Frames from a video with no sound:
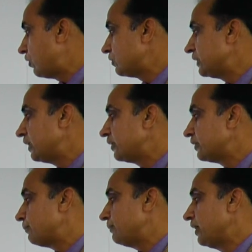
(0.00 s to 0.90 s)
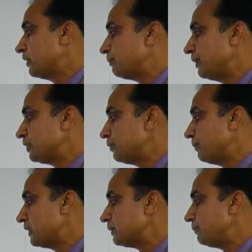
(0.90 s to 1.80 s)
logical expression
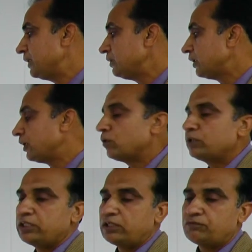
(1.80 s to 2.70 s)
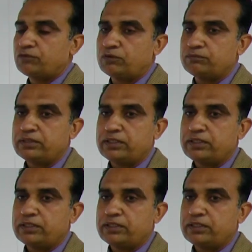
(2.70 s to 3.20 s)
must be in canonical form.